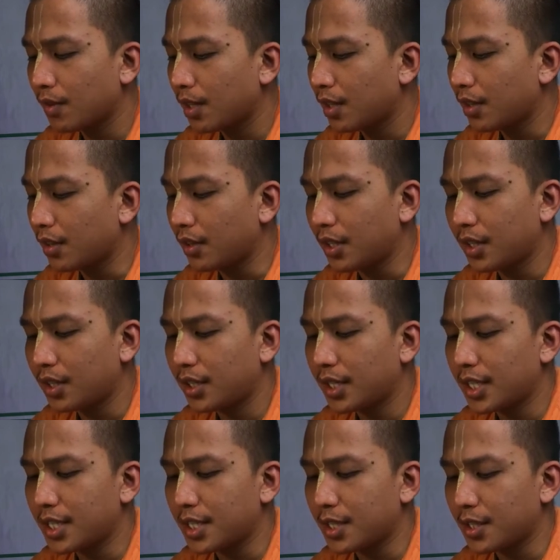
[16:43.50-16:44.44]
there
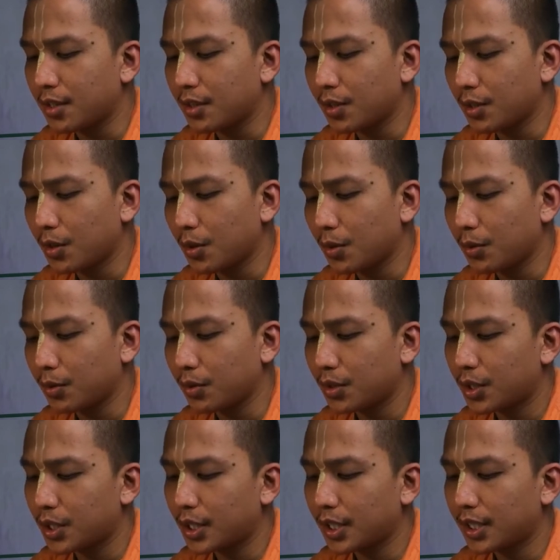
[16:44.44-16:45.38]
is no
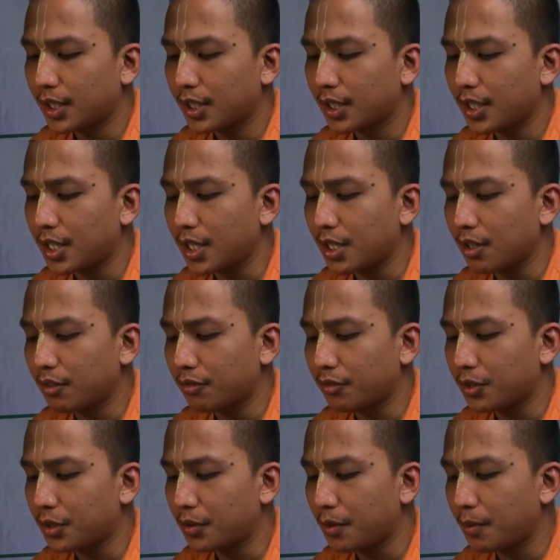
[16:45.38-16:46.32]
certainty of
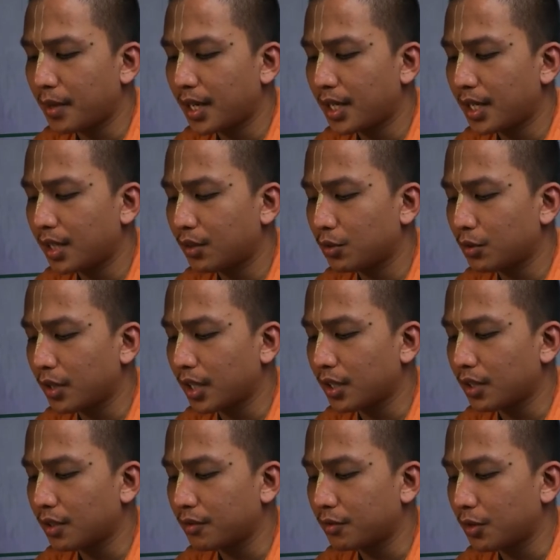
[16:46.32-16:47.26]
their remaining
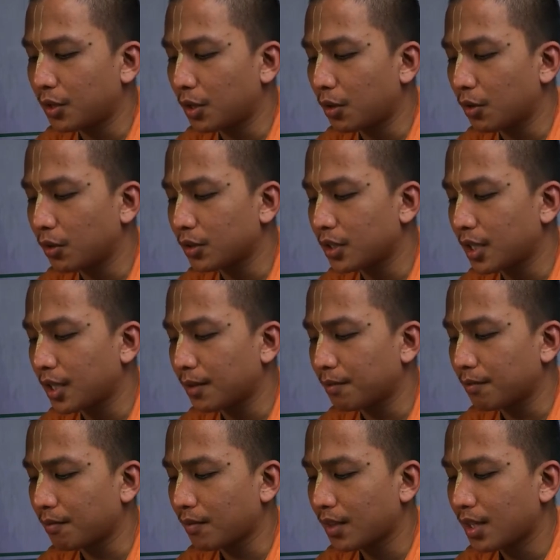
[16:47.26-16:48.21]
together for a long
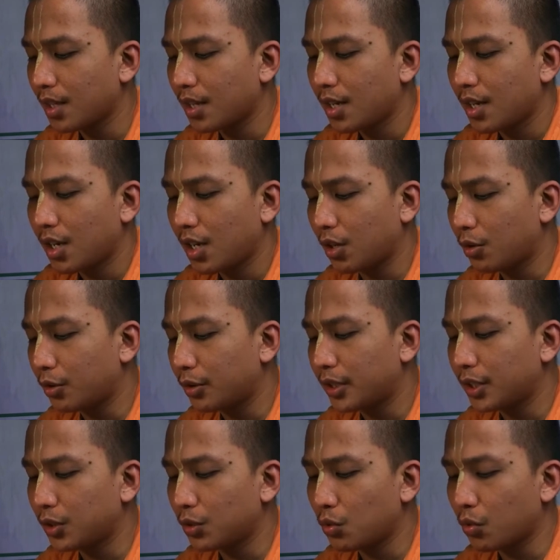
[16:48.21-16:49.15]
time.
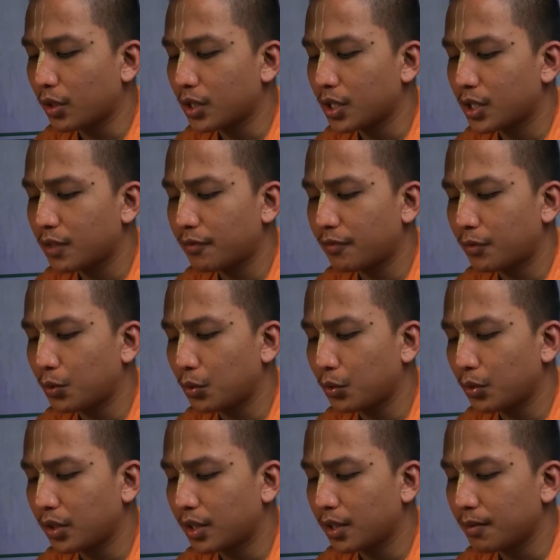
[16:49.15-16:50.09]
According to one's
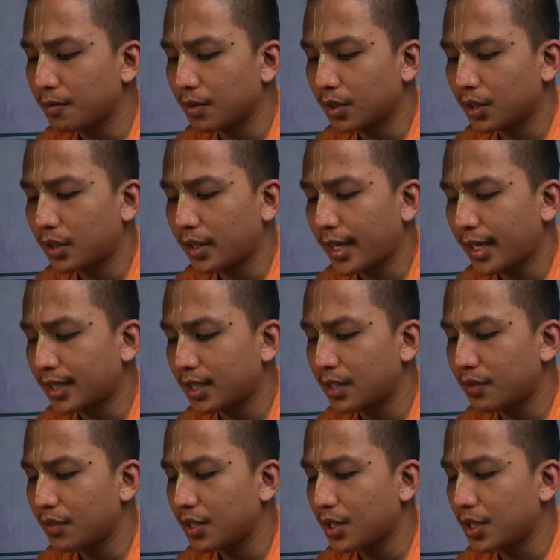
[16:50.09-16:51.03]
fruitive
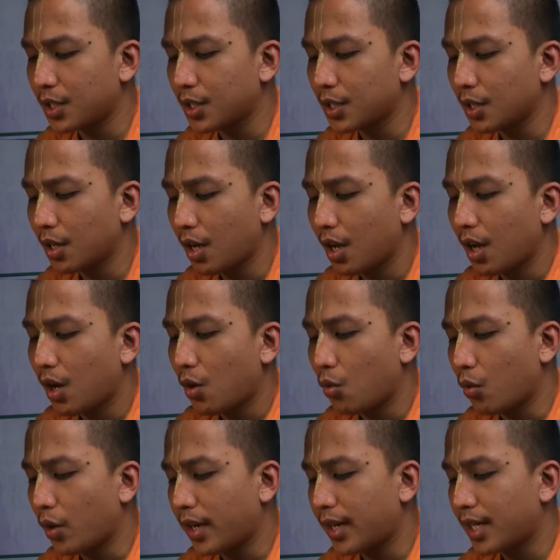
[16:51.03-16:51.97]
activities,
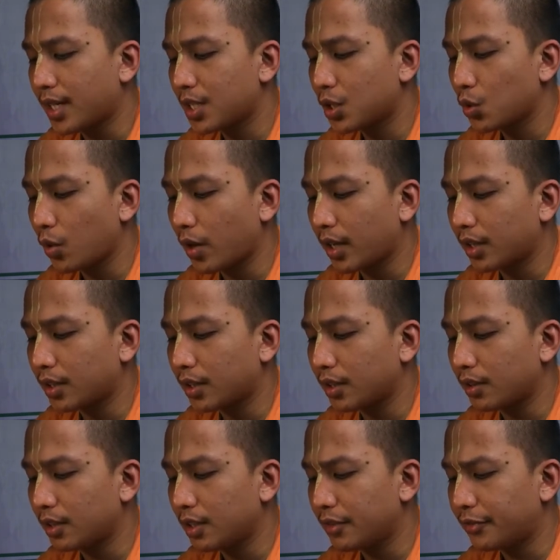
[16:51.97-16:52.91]
one has to act
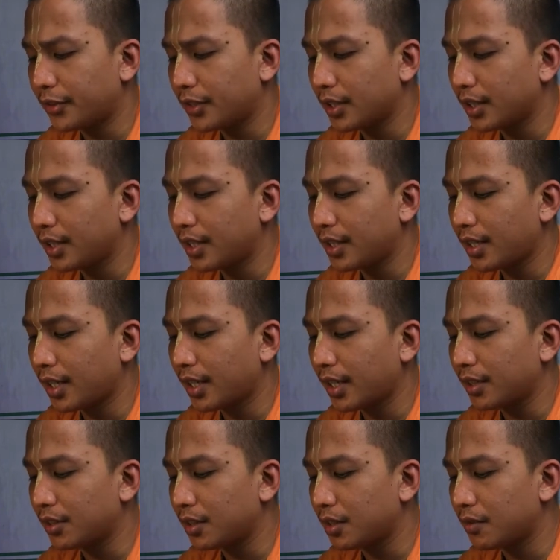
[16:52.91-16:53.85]
differently
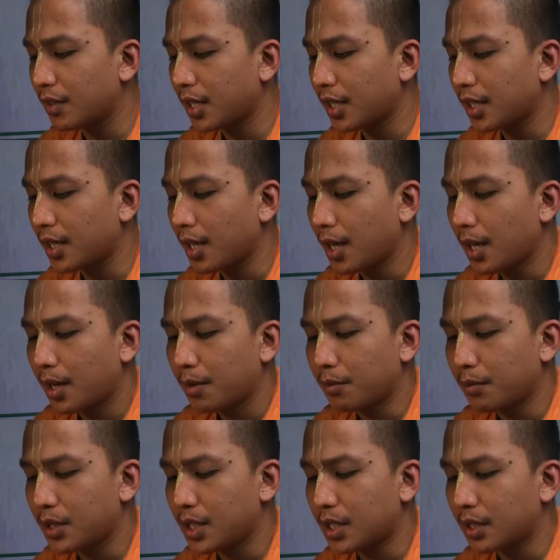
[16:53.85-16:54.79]
and thereby
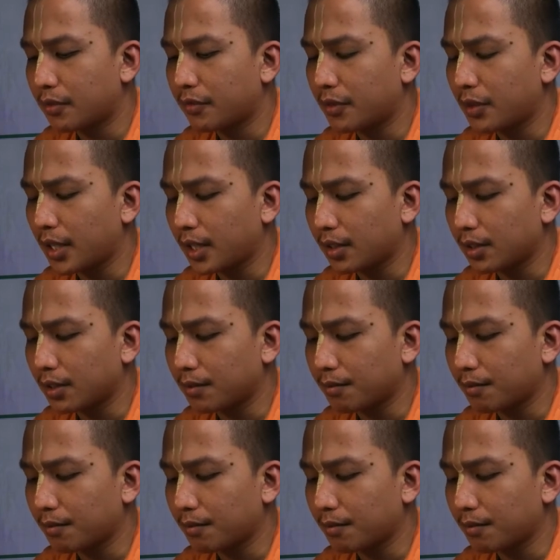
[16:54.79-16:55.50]
be separated.